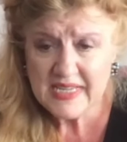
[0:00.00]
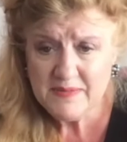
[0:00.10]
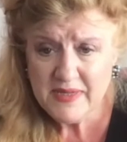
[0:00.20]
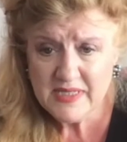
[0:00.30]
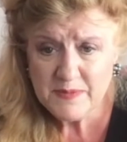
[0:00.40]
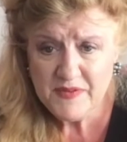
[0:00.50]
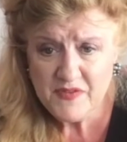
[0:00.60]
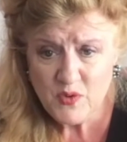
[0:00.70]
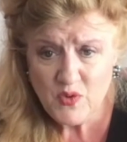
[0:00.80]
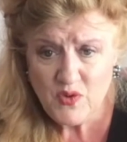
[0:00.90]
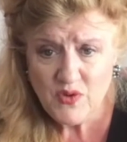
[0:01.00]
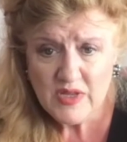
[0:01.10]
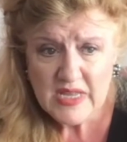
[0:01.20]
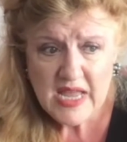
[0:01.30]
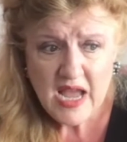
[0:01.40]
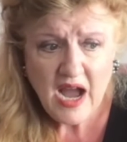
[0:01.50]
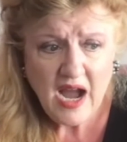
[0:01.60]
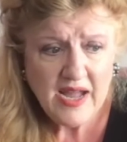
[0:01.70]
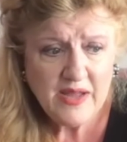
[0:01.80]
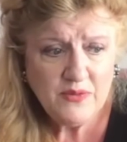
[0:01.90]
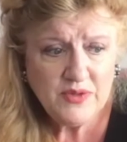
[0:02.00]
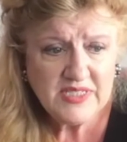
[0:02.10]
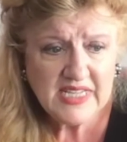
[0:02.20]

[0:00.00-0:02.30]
months before. I was